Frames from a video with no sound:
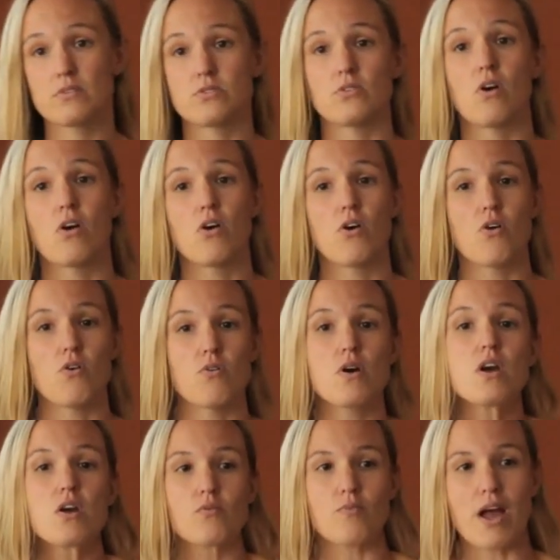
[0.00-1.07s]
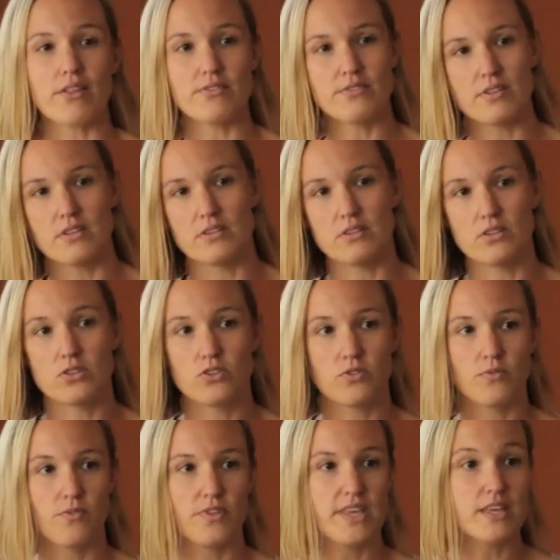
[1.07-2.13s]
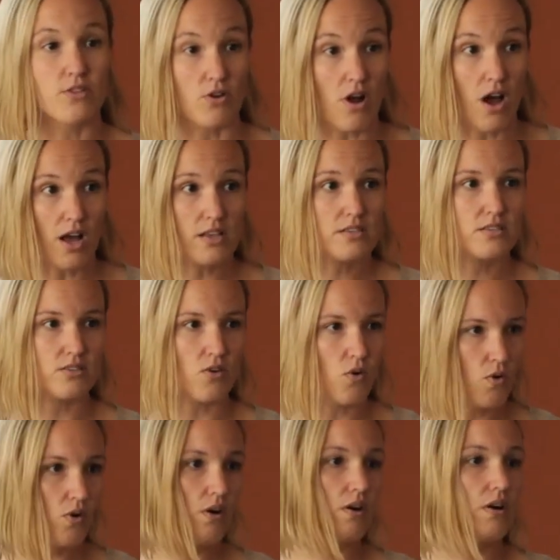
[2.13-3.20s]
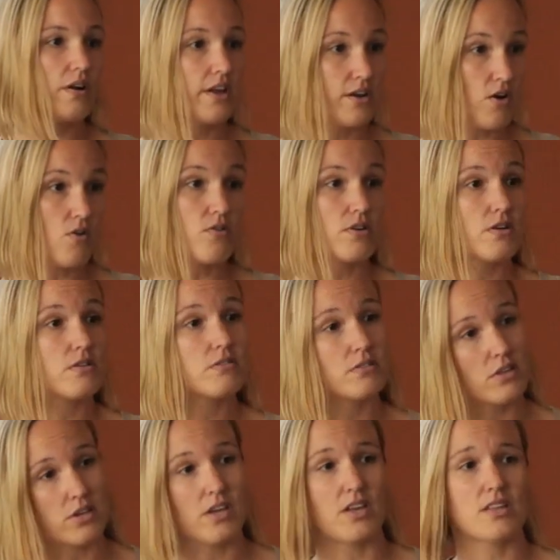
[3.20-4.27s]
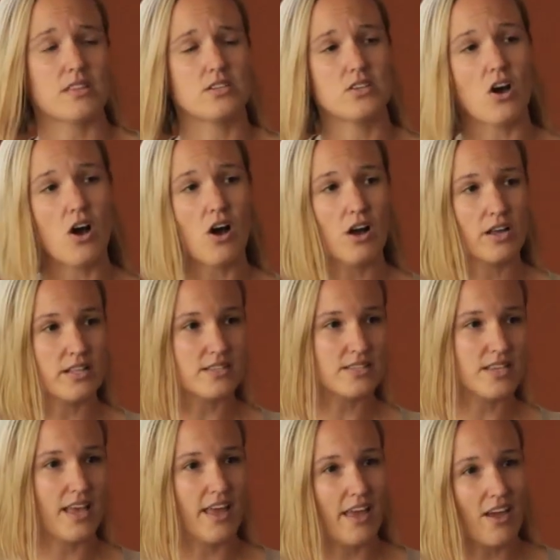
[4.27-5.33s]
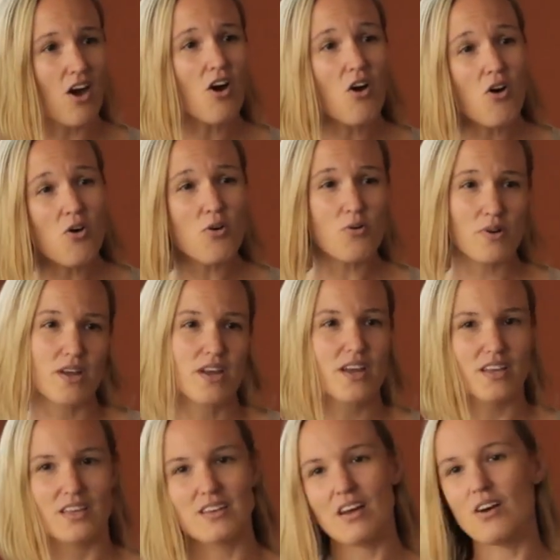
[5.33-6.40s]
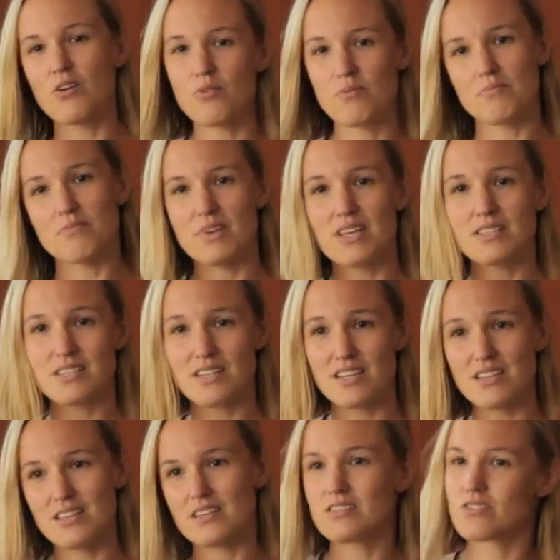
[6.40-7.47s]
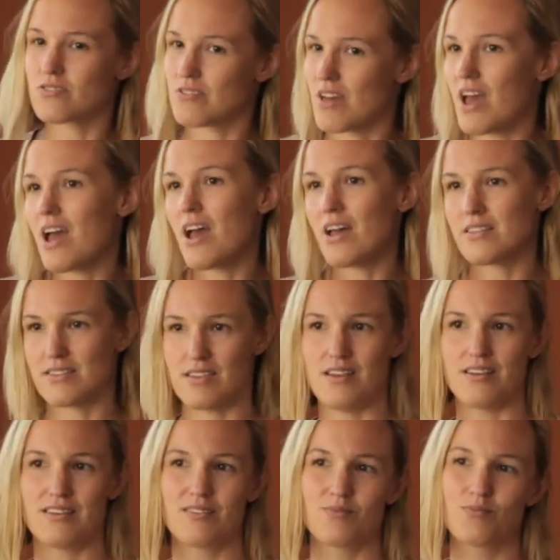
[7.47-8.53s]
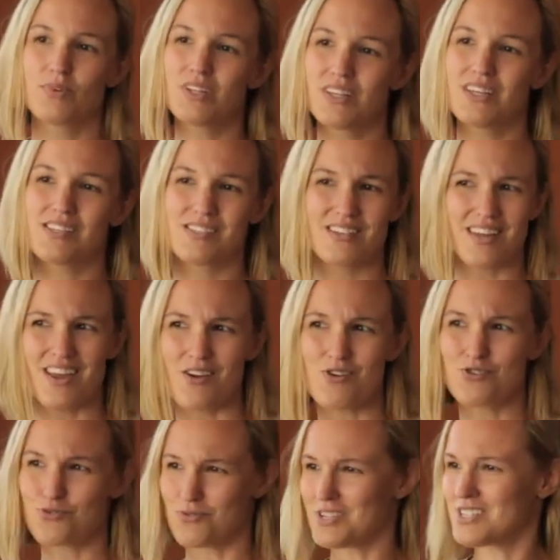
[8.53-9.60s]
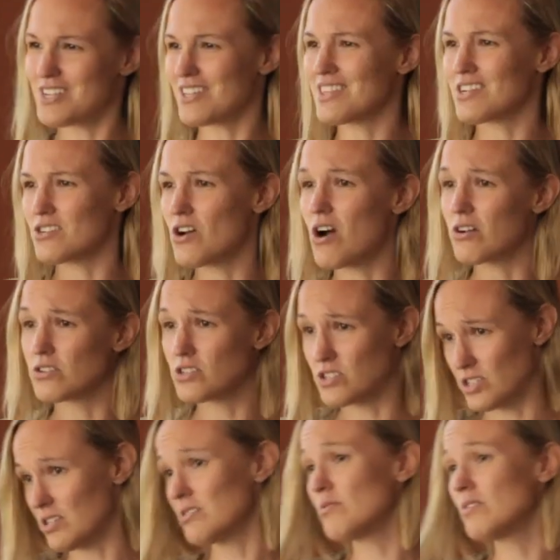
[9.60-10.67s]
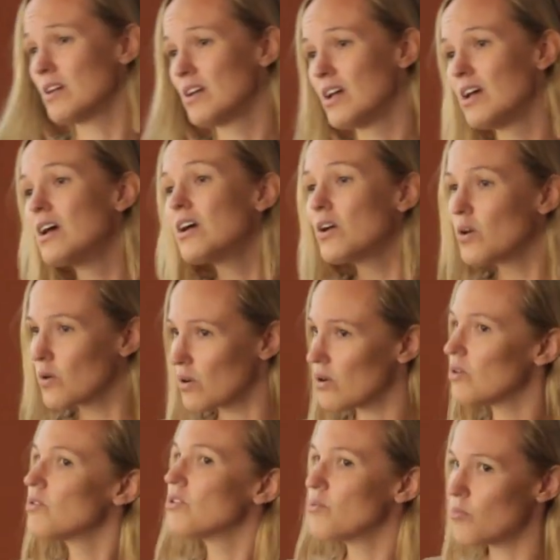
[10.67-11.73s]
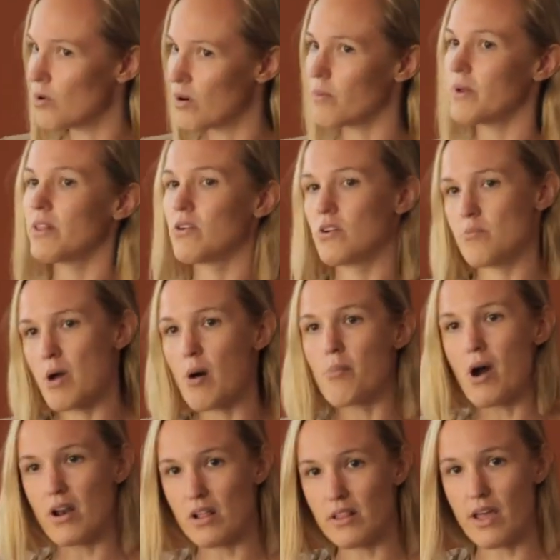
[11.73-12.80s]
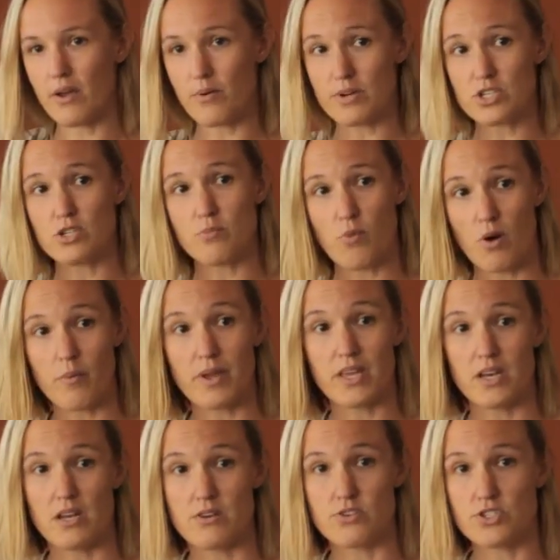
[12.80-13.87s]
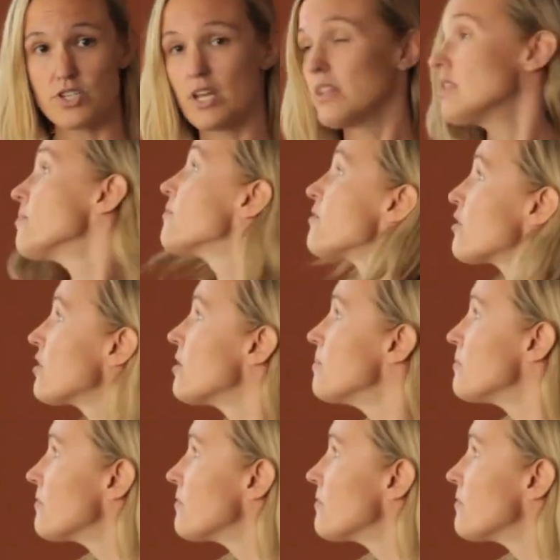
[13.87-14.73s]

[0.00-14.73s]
So rather than either us or an owner looking at the dog and saying, oh, you know, isn't he this or that really isn't a characteristic that dogs do. The more we learn about body language, the more we can understand them for